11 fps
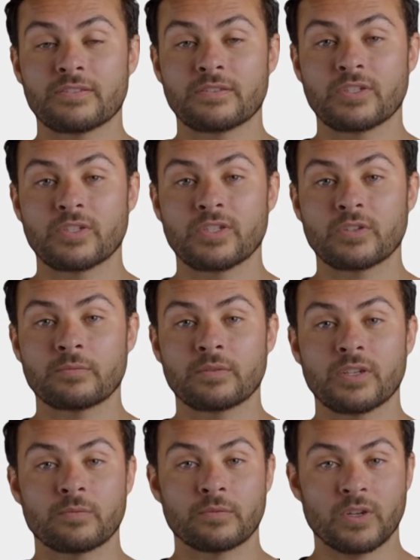This should
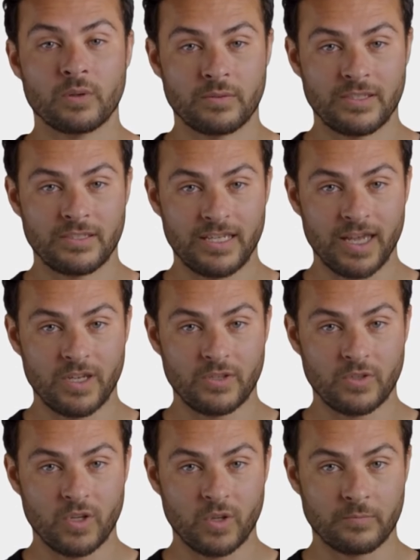appear prominently on
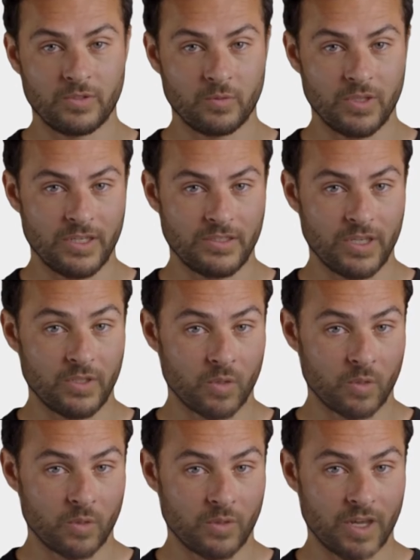your home screen
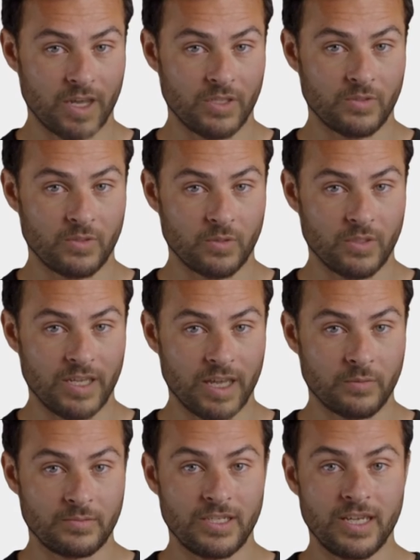or under your
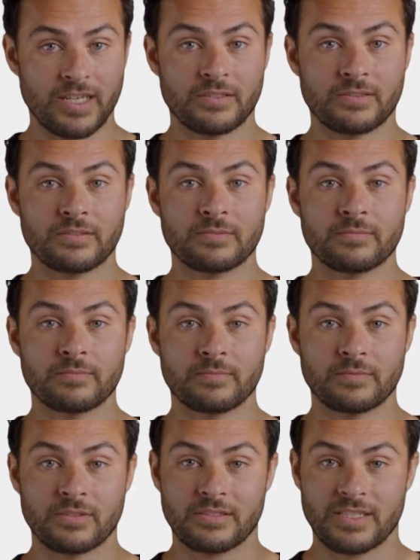account settings.
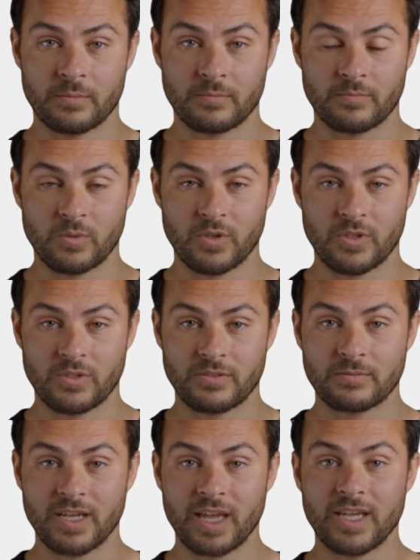Step 4.
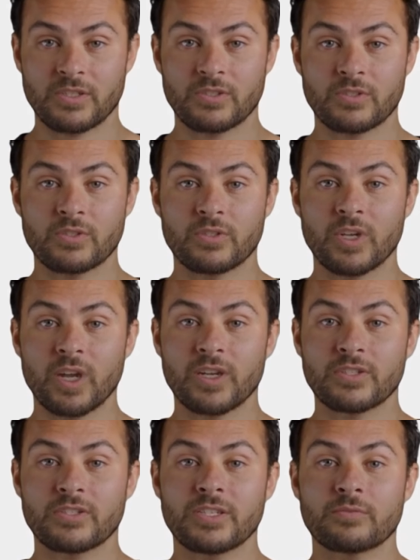Enter your
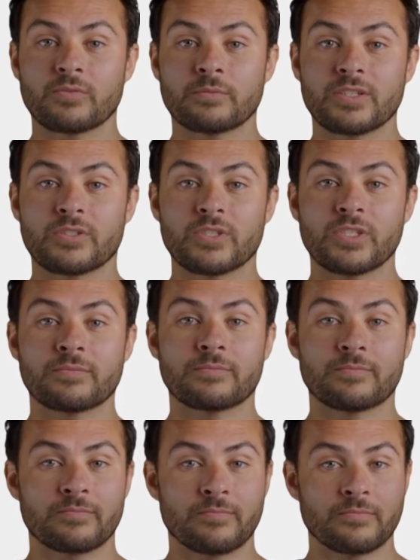card information.
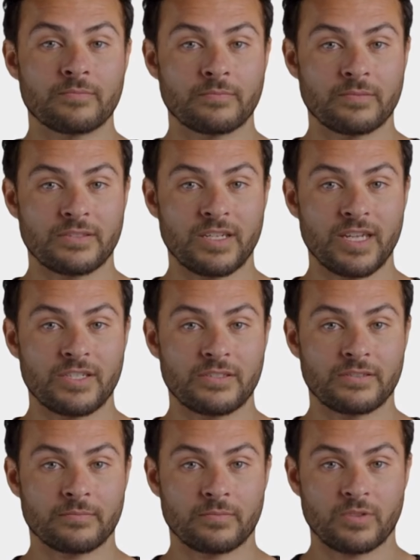
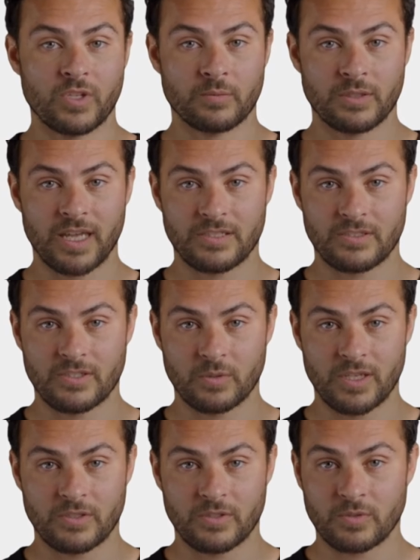Next, you'll be asked to
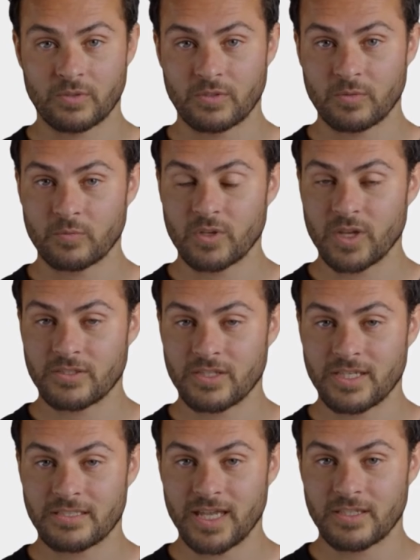enter your new card
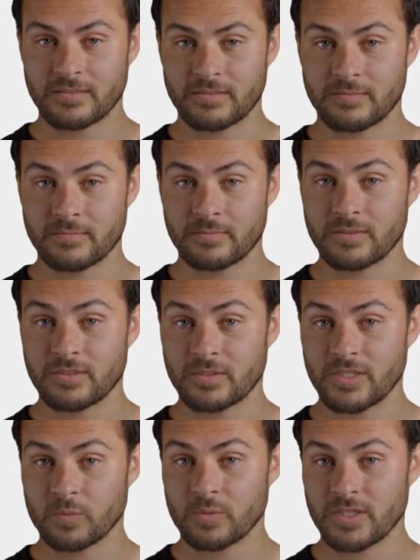details.
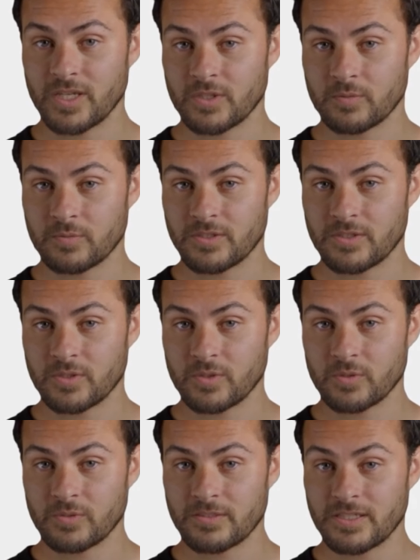This will include
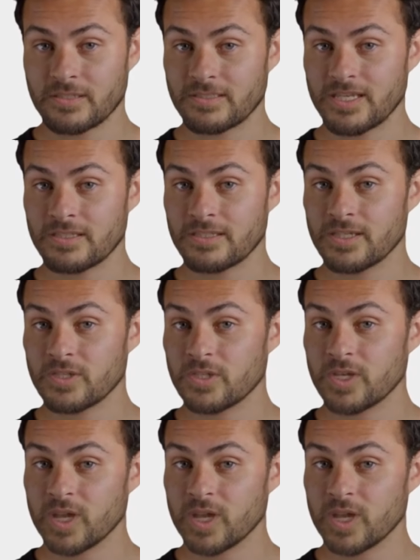your 16-digit